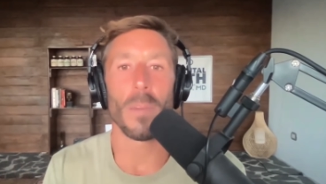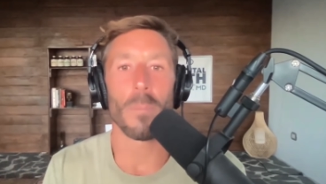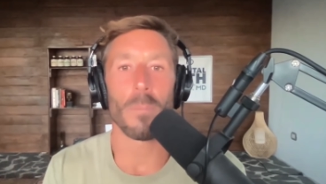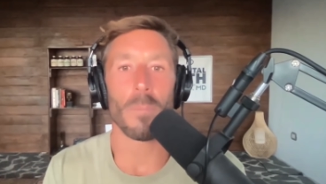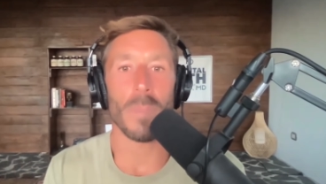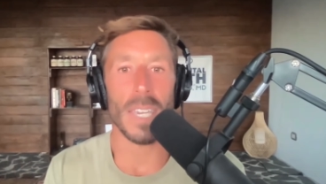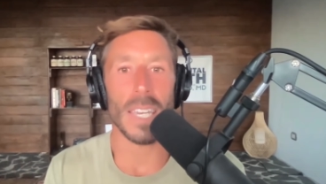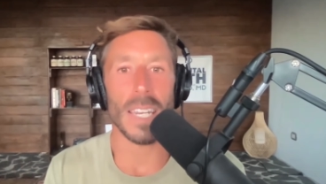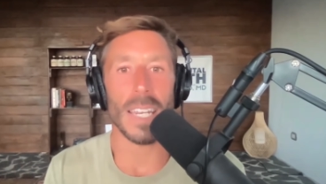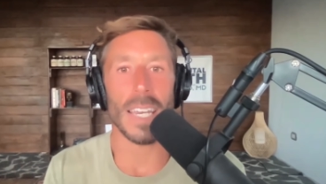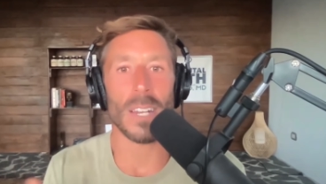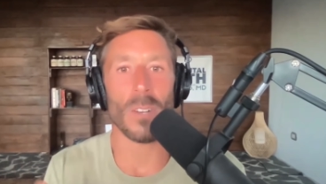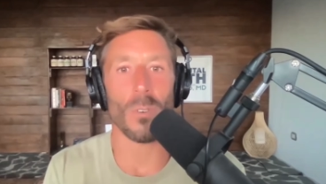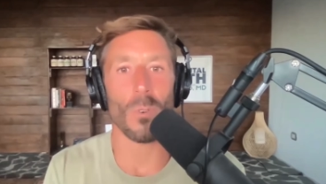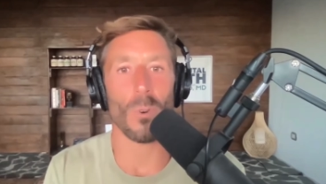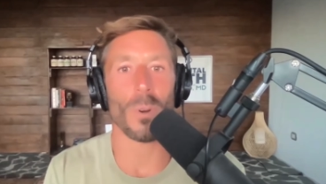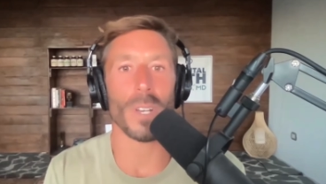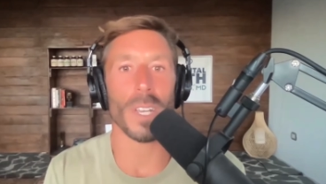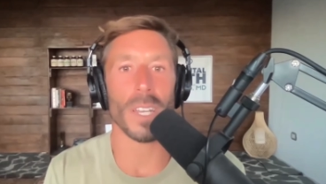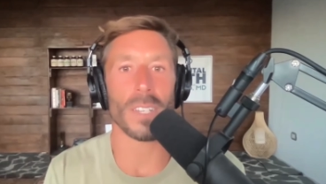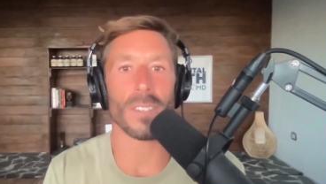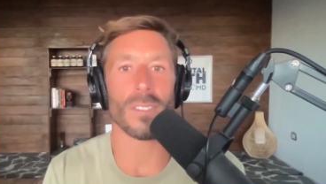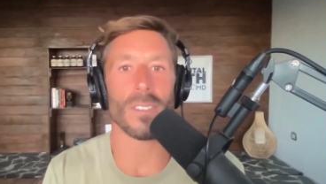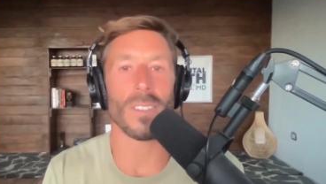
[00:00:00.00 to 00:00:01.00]
meat and
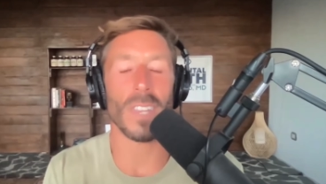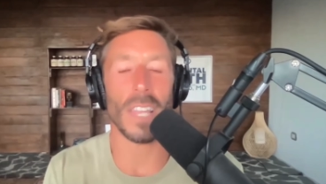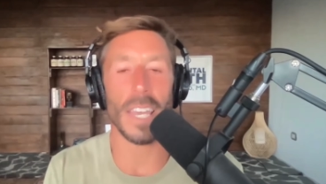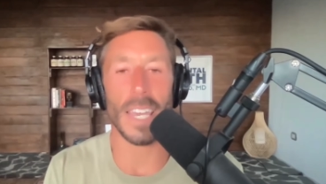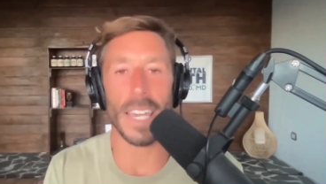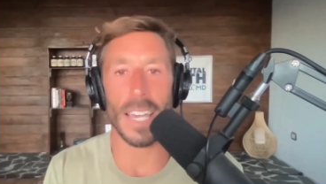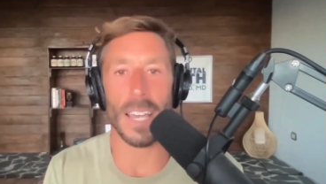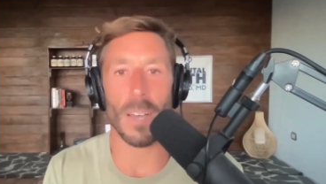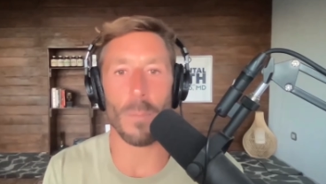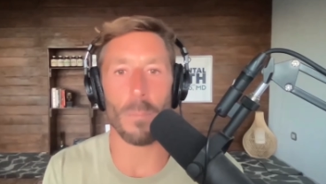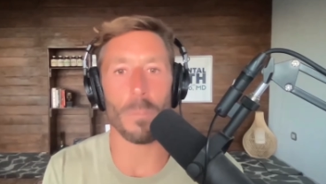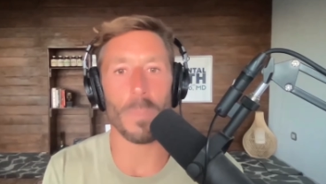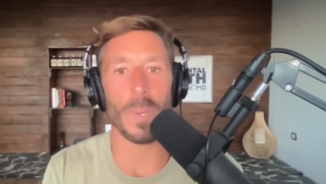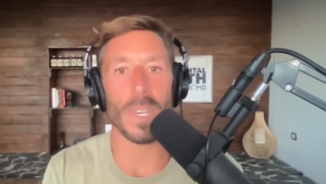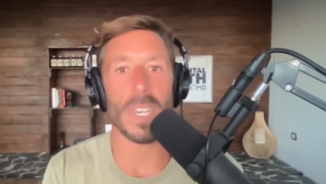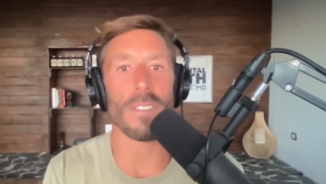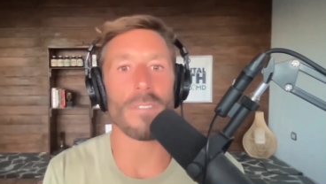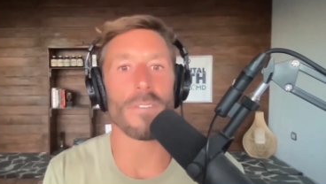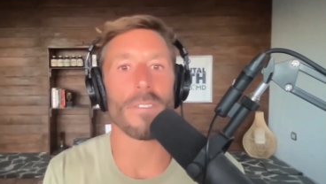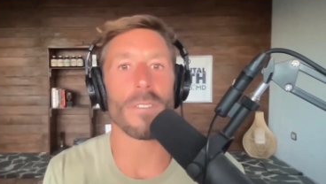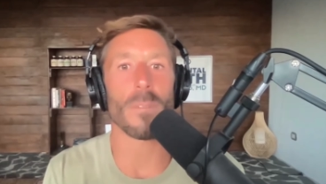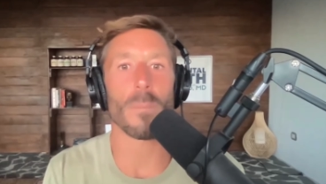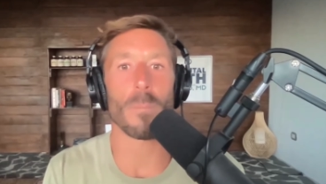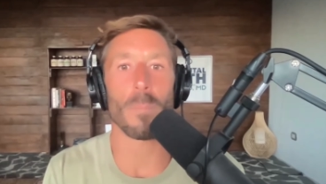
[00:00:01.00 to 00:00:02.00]
organs, lamb,
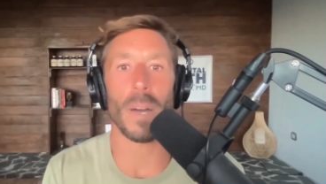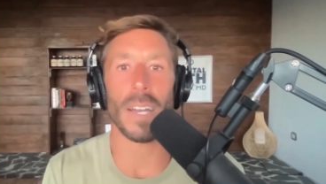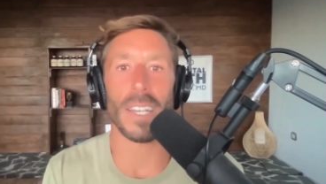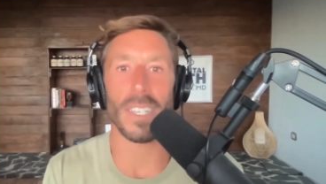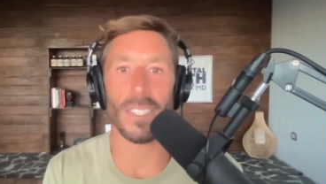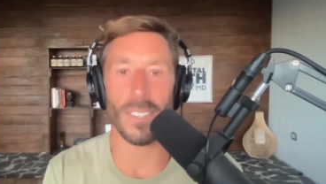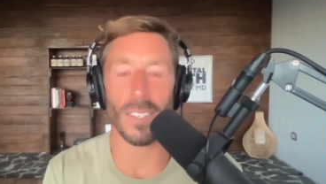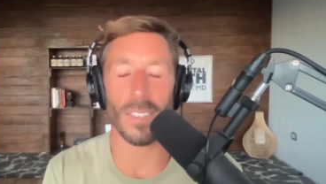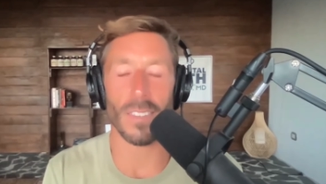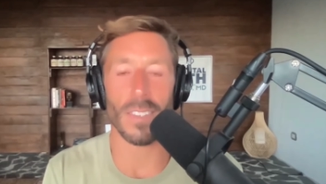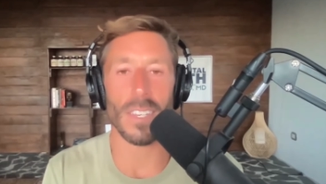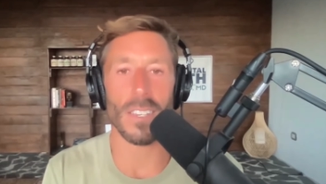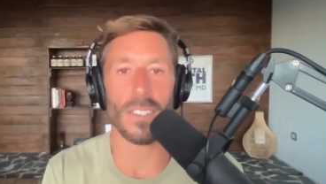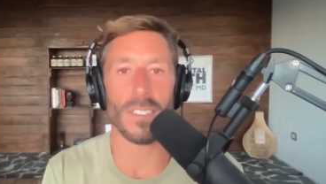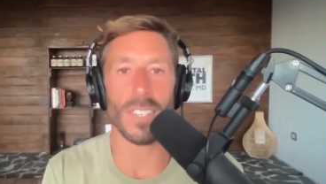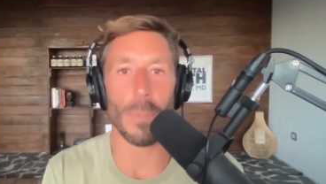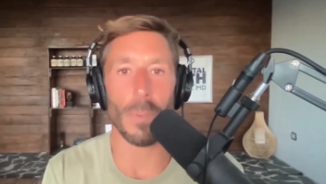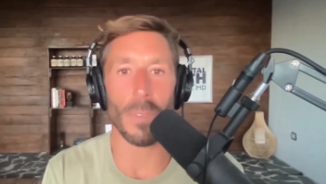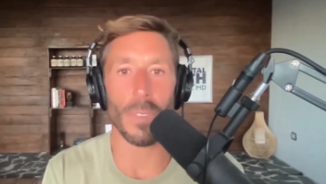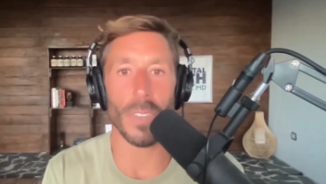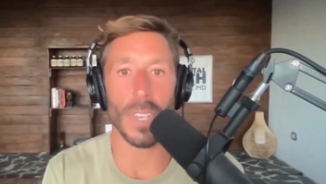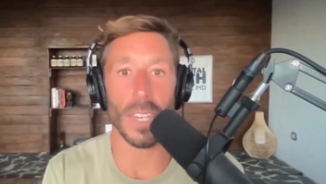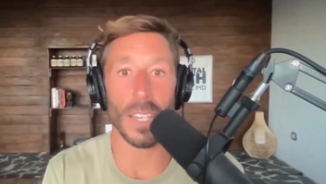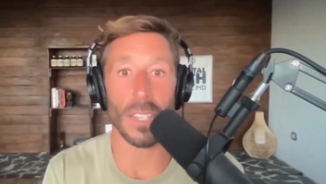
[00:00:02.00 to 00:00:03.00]
beef, bison, these type
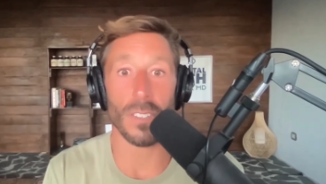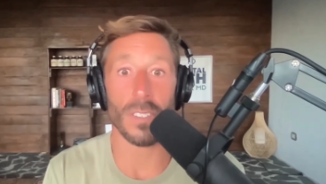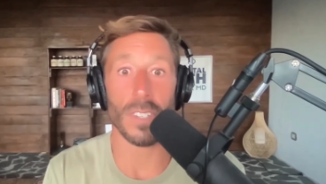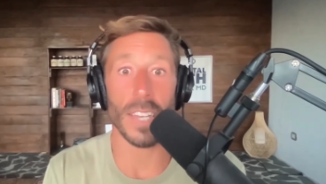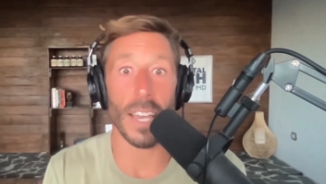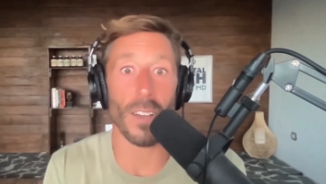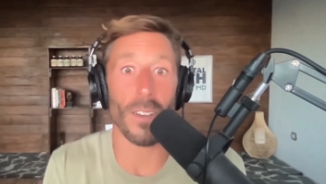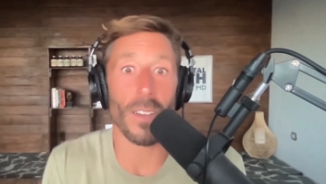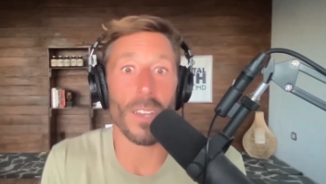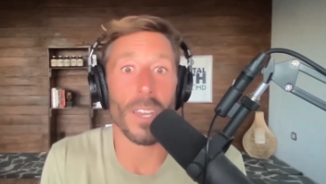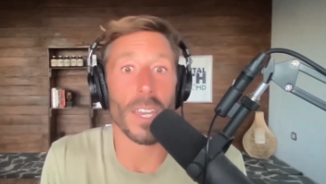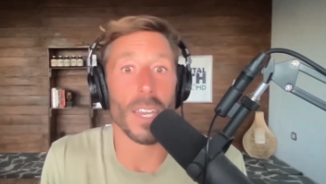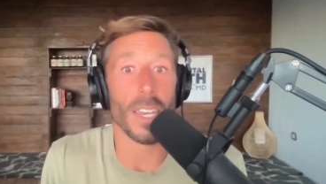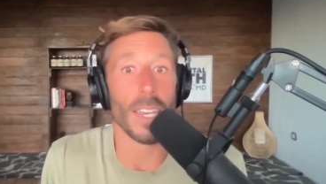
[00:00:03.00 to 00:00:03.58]
of things. Now,